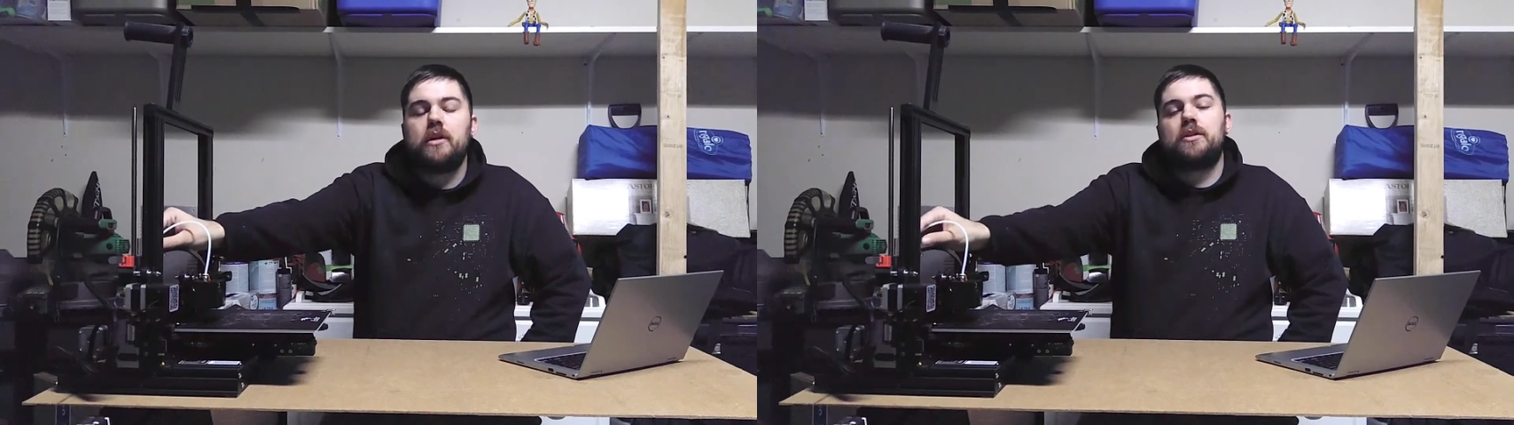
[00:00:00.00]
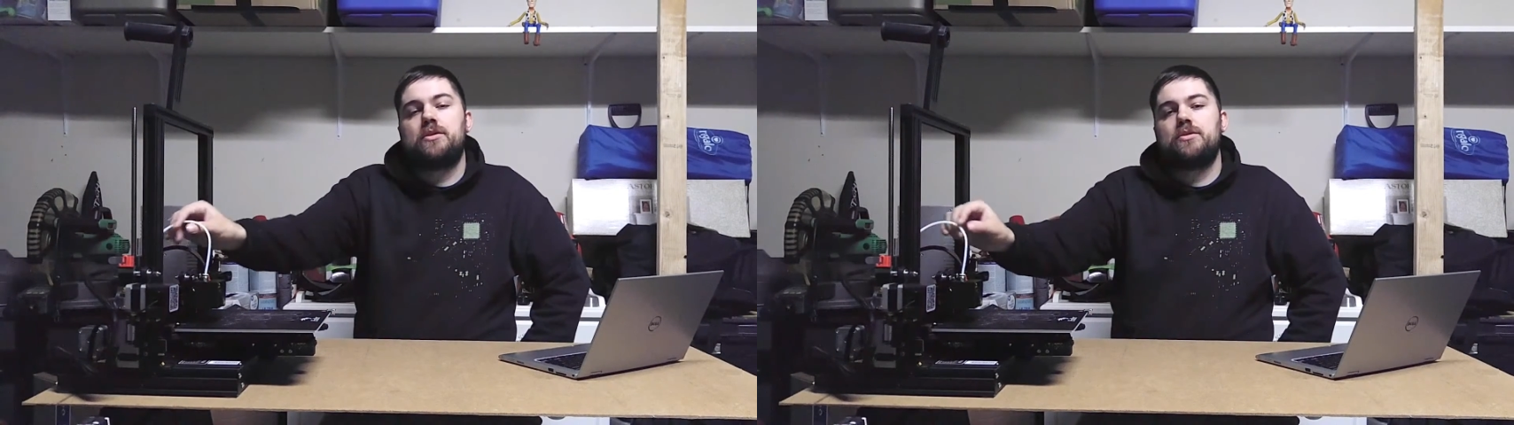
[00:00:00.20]

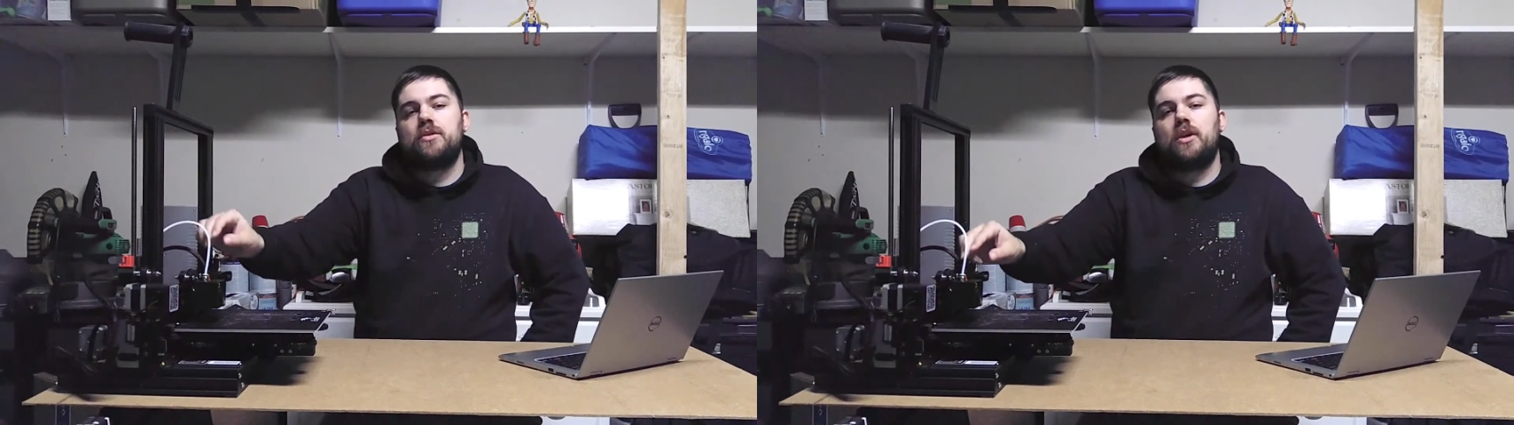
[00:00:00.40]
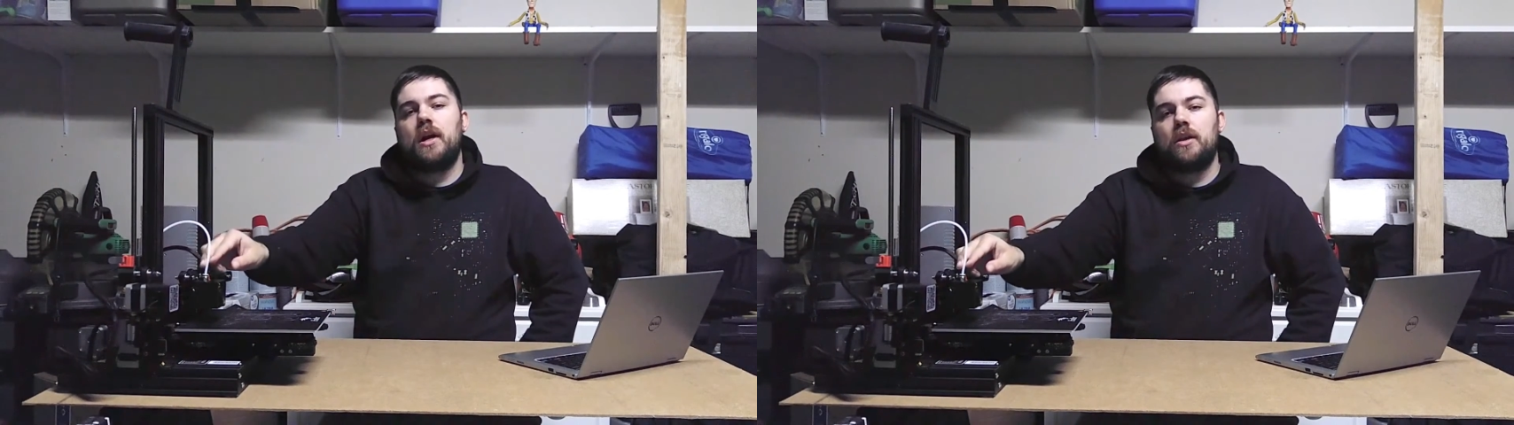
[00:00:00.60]

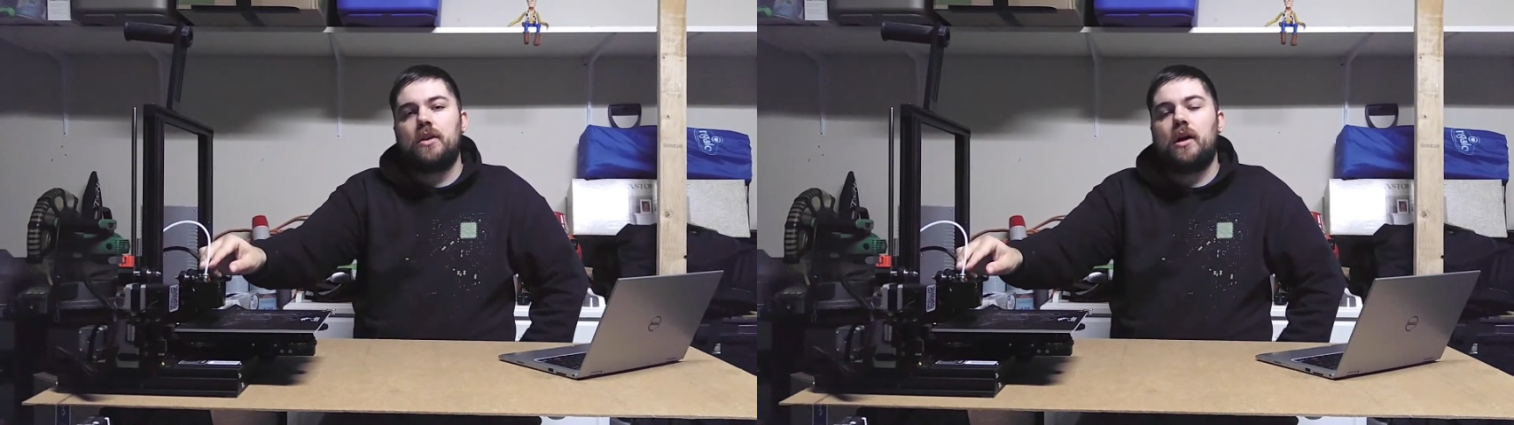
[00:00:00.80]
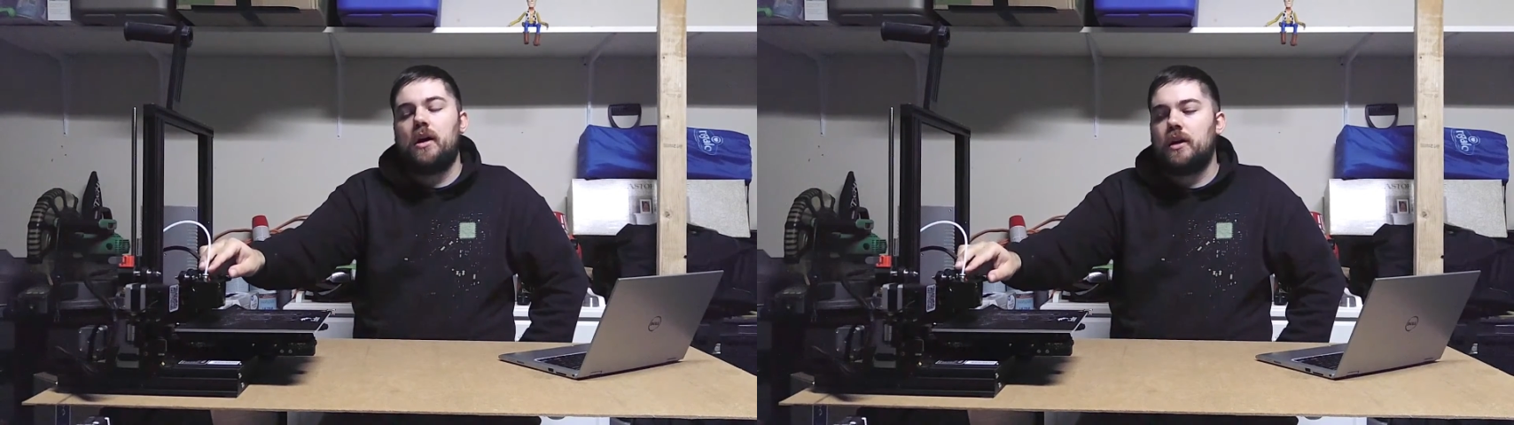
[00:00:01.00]
extruder and the
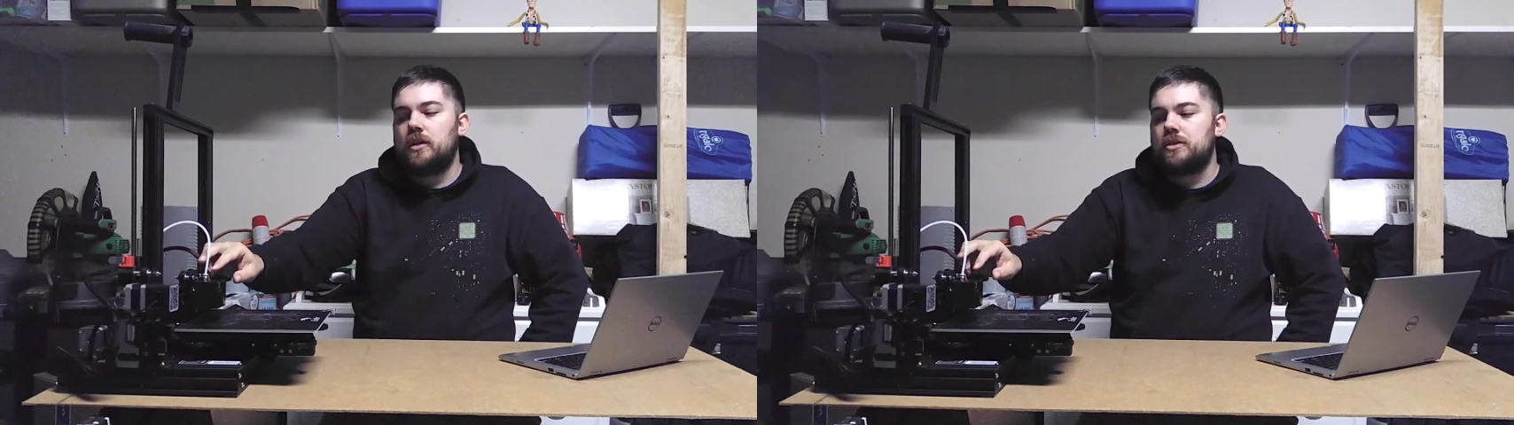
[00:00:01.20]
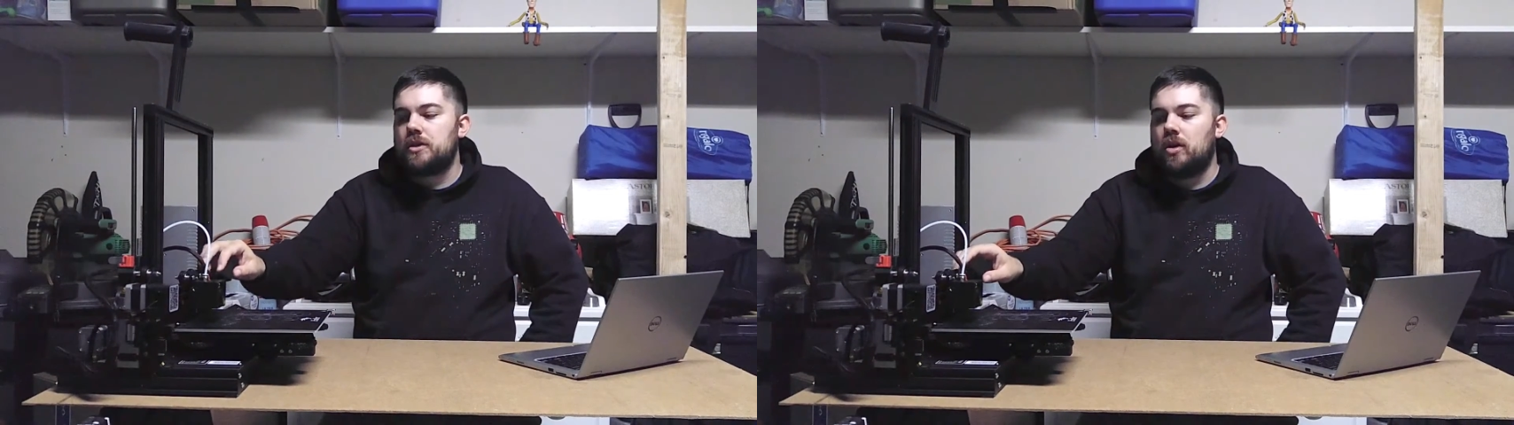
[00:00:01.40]
hot end
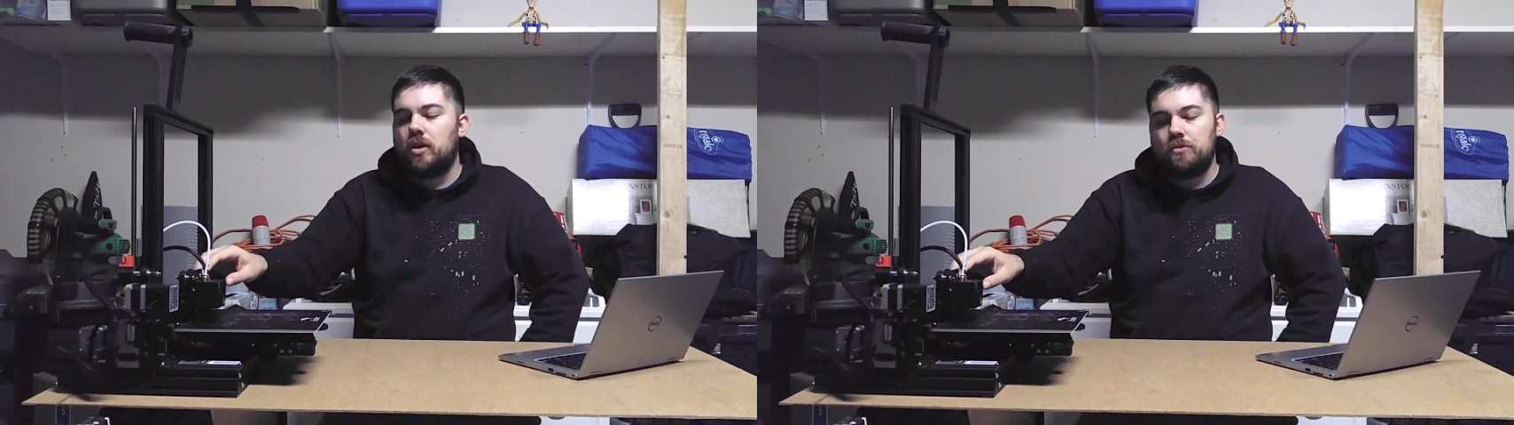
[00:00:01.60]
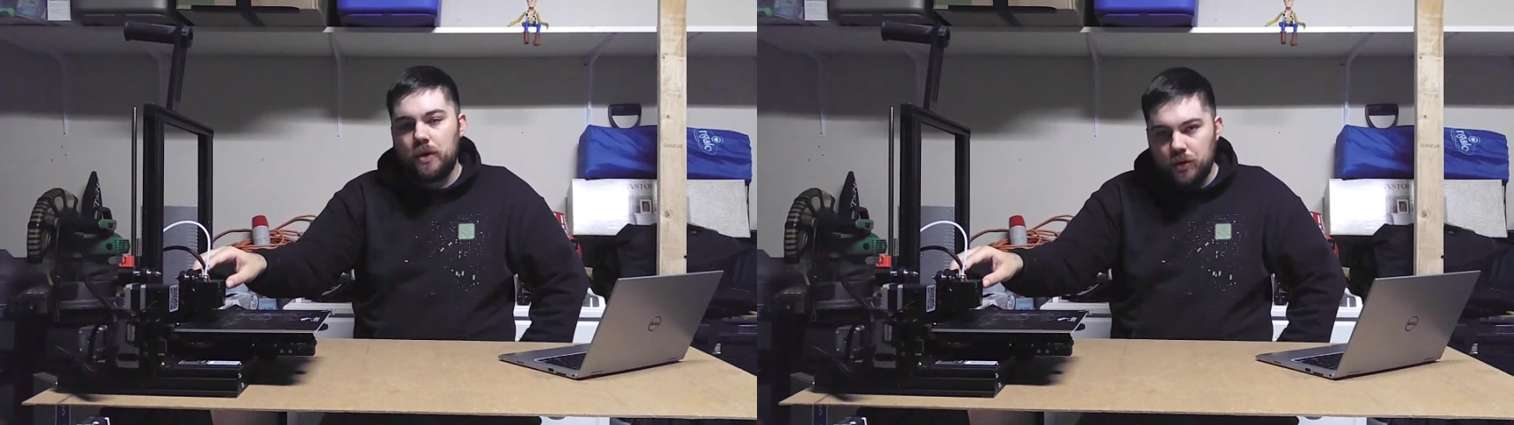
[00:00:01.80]
is called the
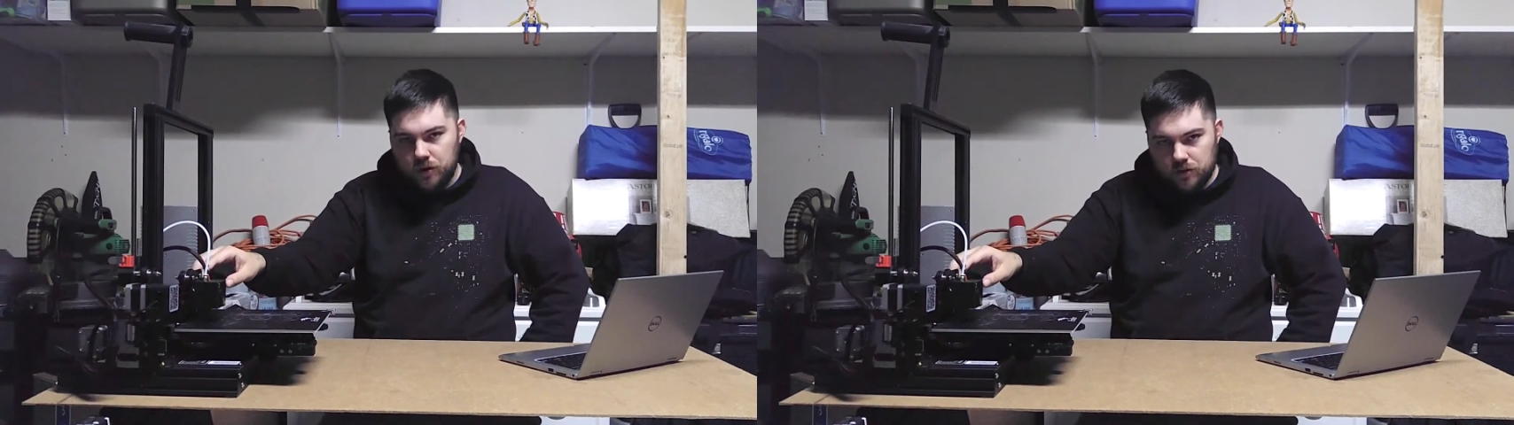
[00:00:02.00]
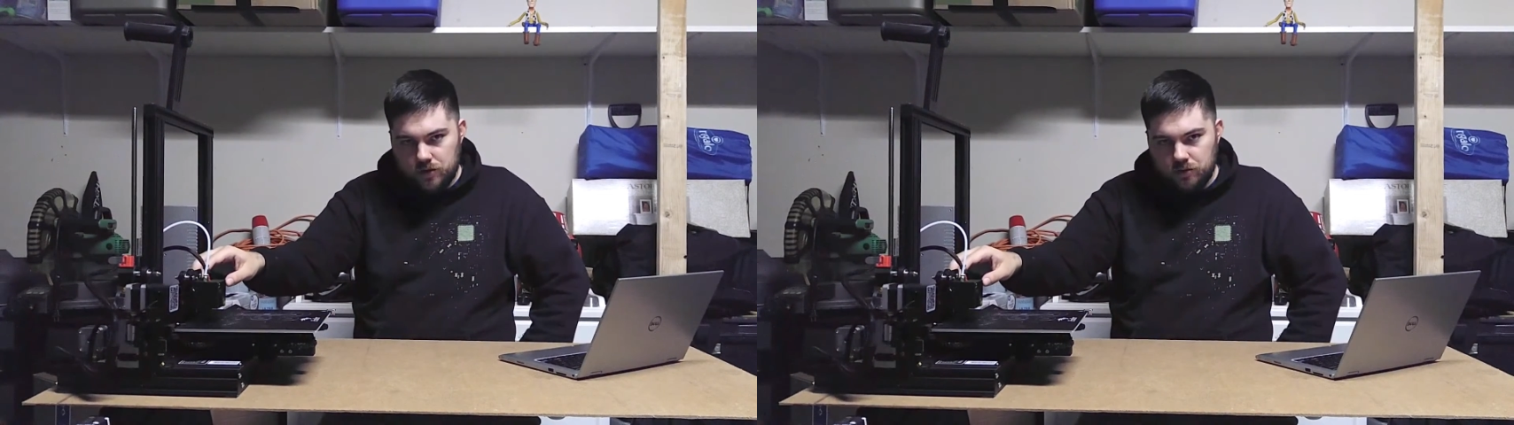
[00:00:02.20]
Bowden
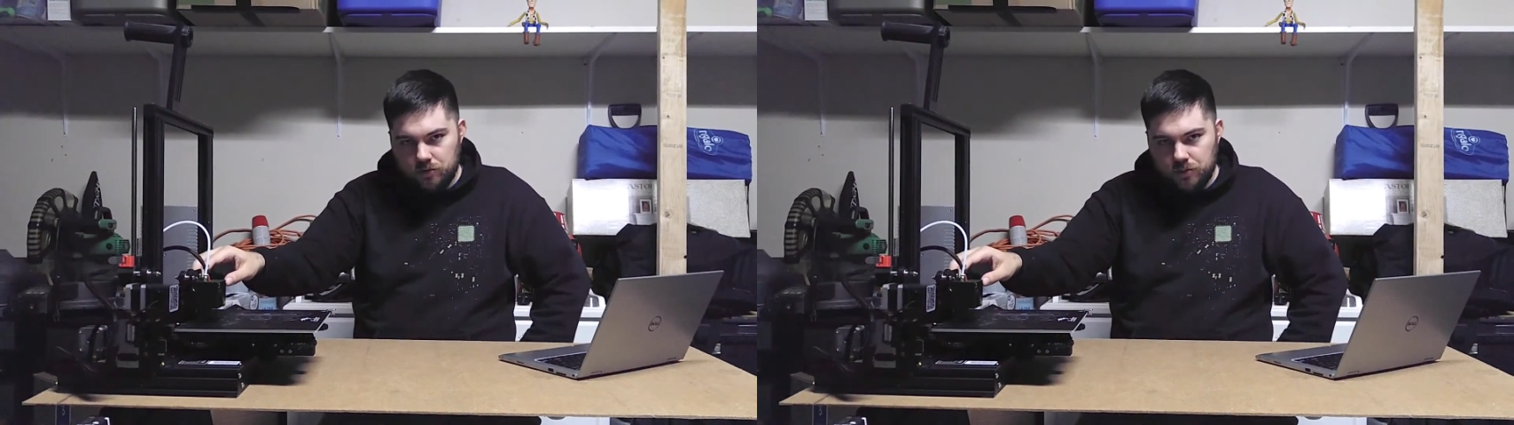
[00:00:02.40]
tube.